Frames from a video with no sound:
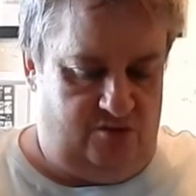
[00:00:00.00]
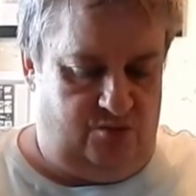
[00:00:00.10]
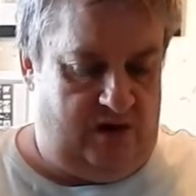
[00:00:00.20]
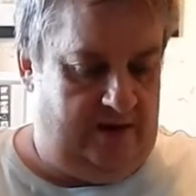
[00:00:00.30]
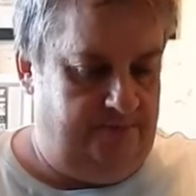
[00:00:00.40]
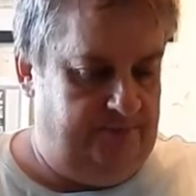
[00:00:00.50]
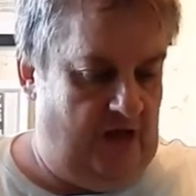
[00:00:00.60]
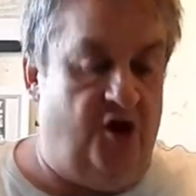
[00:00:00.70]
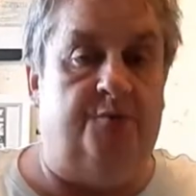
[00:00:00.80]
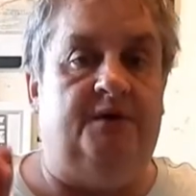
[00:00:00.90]

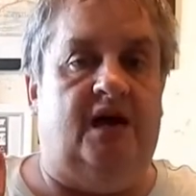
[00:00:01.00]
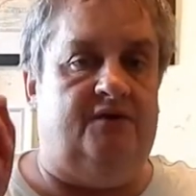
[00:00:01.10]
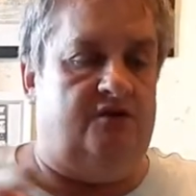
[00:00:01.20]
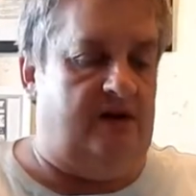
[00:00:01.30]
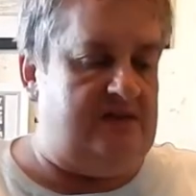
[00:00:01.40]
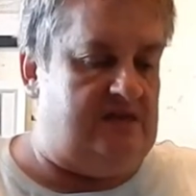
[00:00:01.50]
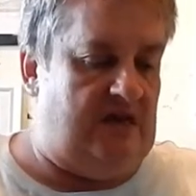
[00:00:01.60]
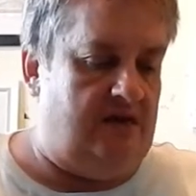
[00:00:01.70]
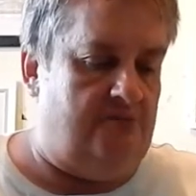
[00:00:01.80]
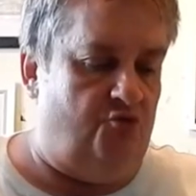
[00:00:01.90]
So I hope you're
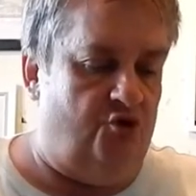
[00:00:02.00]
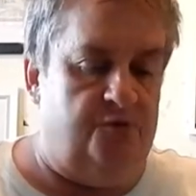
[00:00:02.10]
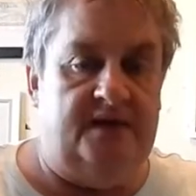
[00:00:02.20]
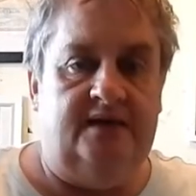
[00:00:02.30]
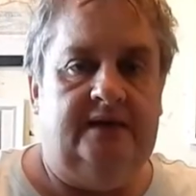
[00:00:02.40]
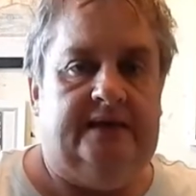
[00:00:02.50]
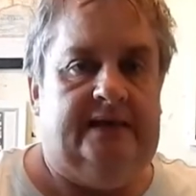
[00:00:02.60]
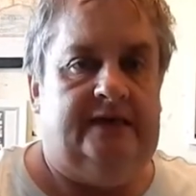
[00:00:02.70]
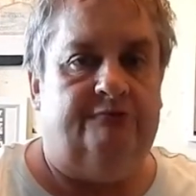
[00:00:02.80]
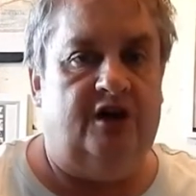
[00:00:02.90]
having a great day.
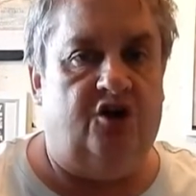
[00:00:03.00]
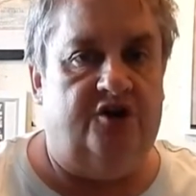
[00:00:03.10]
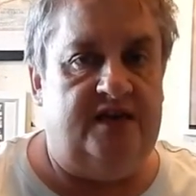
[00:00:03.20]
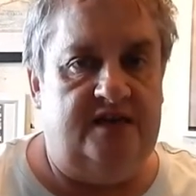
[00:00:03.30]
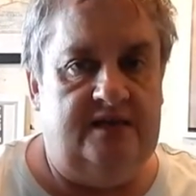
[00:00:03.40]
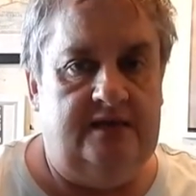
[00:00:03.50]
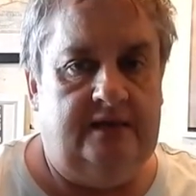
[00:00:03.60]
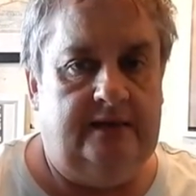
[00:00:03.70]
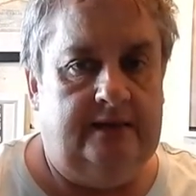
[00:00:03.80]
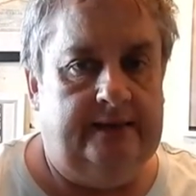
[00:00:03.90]
Ruby,
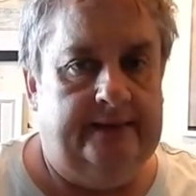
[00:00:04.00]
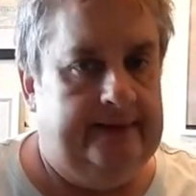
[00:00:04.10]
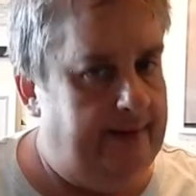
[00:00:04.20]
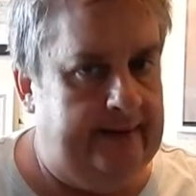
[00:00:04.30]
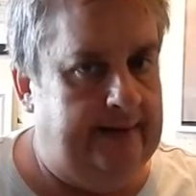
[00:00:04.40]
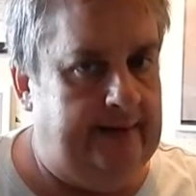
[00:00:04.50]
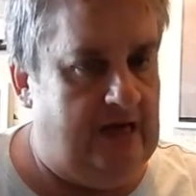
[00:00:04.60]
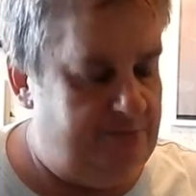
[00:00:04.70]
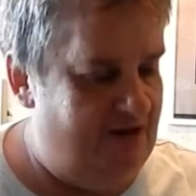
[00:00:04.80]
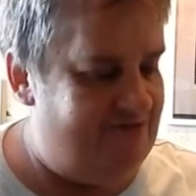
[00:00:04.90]
Regoni,
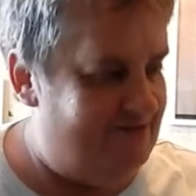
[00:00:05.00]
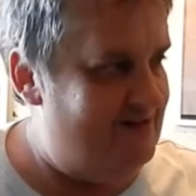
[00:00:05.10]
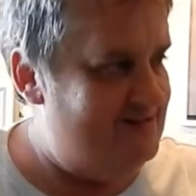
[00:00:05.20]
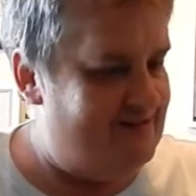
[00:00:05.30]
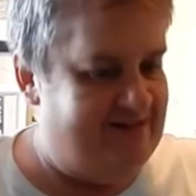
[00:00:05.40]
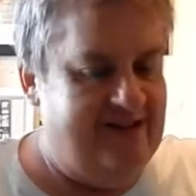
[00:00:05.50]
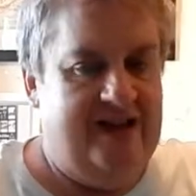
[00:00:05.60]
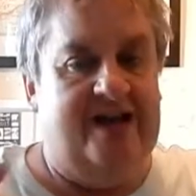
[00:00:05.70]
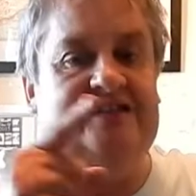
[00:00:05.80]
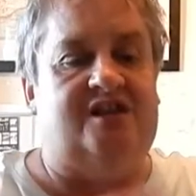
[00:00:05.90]
yeah, hope you're having a
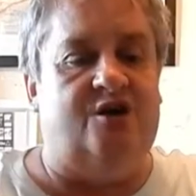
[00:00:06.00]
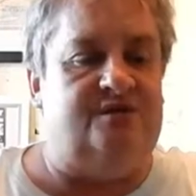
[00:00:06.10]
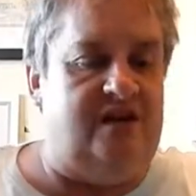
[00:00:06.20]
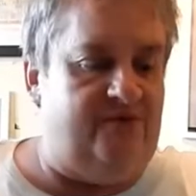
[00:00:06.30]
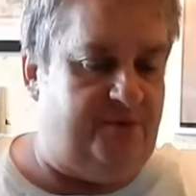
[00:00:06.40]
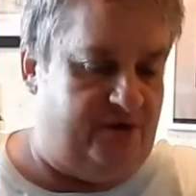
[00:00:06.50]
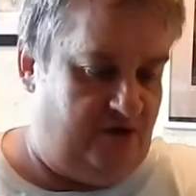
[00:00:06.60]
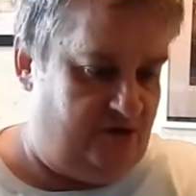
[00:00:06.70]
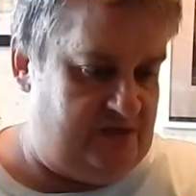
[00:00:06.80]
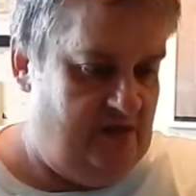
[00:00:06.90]
great day. And so
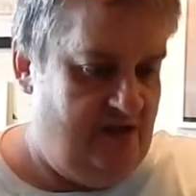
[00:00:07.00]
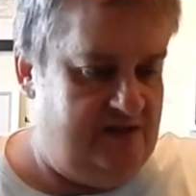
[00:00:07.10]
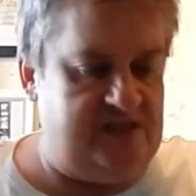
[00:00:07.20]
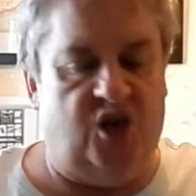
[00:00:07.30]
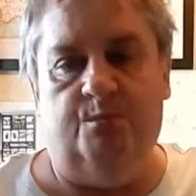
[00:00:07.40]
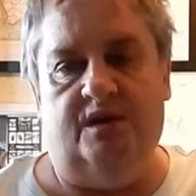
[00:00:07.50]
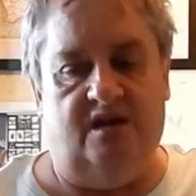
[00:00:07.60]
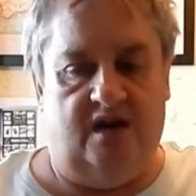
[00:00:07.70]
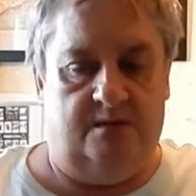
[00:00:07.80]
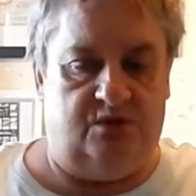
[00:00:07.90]
is everybody else.
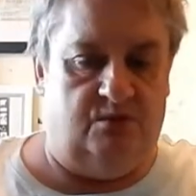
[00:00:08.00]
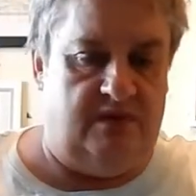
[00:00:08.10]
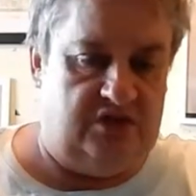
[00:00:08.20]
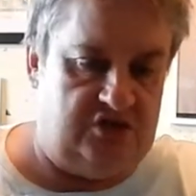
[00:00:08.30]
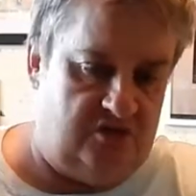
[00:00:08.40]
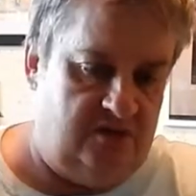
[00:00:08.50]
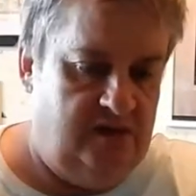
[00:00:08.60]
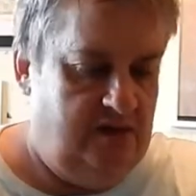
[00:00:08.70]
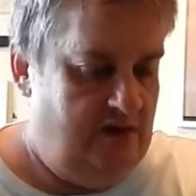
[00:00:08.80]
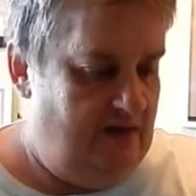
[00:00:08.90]
There's so many names to
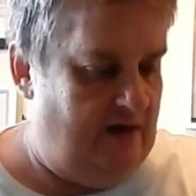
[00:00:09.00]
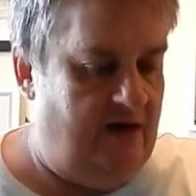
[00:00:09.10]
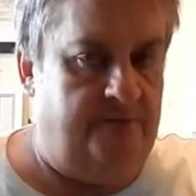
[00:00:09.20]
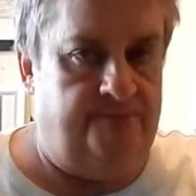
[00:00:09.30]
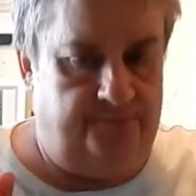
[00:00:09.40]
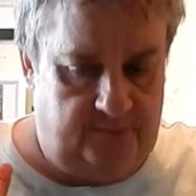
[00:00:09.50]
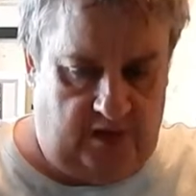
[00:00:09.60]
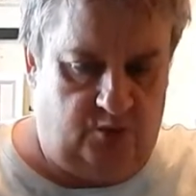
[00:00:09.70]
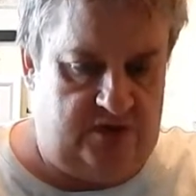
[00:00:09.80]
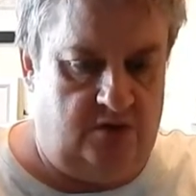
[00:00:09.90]
mention.
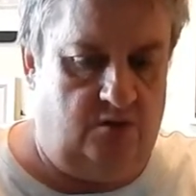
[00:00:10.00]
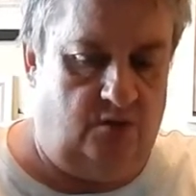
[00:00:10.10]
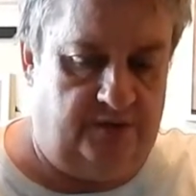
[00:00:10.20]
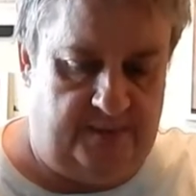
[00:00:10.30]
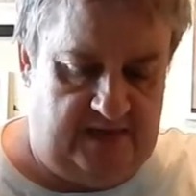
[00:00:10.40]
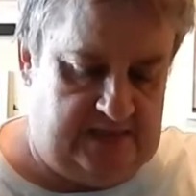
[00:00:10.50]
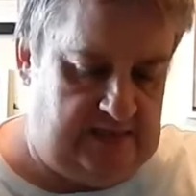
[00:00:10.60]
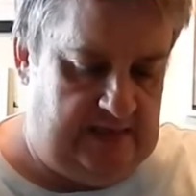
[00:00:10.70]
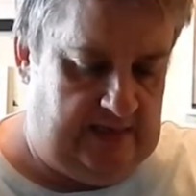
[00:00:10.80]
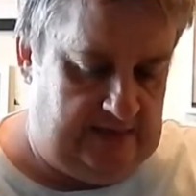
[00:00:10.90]
I wish you
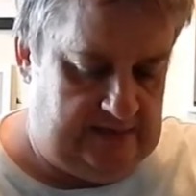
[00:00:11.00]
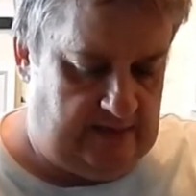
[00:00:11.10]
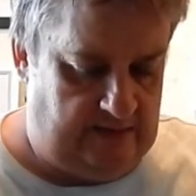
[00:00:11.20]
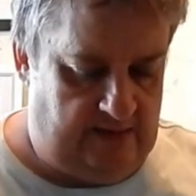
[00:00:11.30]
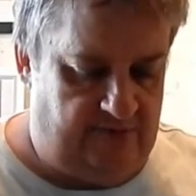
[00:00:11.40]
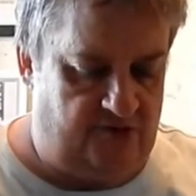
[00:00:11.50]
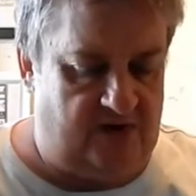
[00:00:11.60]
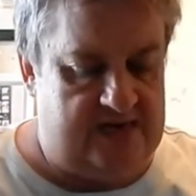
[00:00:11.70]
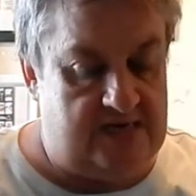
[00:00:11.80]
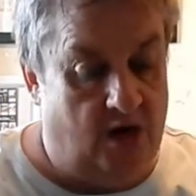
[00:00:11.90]
all the best,
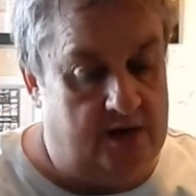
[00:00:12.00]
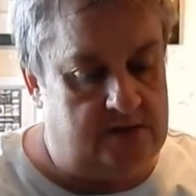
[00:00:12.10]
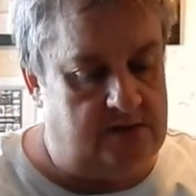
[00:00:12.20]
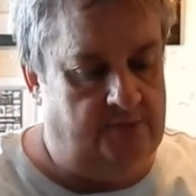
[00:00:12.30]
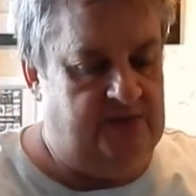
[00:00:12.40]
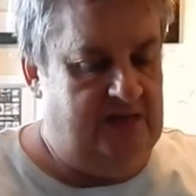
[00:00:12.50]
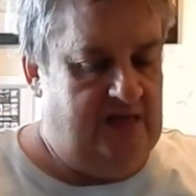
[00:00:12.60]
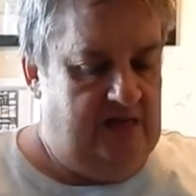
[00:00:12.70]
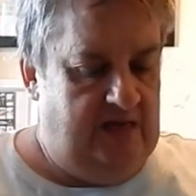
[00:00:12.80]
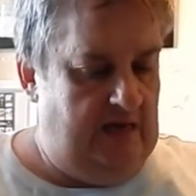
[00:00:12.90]
and have a great night.